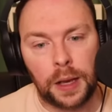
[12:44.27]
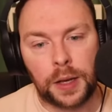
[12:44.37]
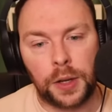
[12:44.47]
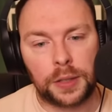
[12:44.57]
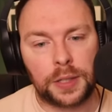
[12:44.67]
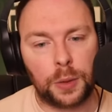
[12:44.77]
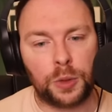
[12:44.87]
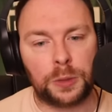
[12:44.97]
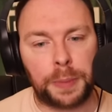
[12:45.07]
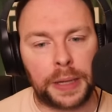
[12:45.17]
Konate
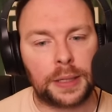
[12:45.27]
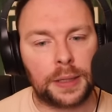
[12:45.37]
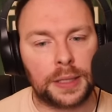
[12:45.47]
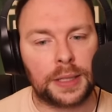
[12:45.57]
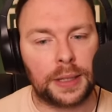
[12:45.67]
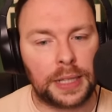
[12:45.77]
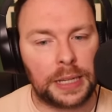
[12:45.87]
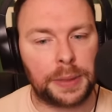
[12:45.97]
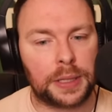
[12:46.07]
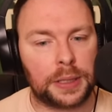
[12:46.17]
was better than
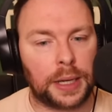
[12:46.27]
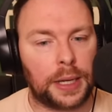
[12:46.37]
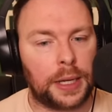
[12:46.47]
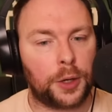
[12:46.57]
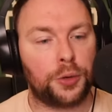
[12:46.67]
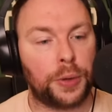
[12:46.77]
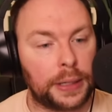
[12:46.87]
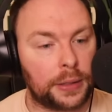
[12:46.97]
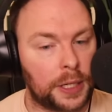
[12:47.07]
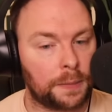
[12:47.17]
Saliba today.
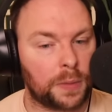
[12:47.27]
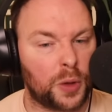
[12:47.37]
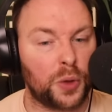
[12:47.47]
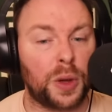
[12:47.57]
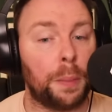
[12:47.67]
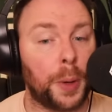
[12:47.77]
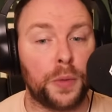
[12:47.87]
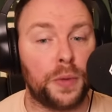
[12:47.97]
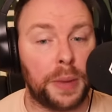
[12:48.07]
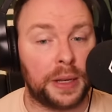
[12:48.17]
Crazy. I thought they were
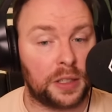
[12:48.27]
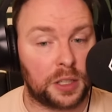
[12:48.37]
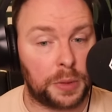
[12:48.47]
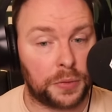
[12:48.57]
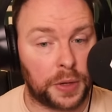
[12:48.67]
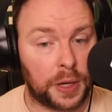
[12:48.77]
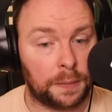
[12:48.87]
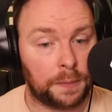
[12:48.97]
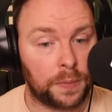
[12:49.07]
both immense, to be fair.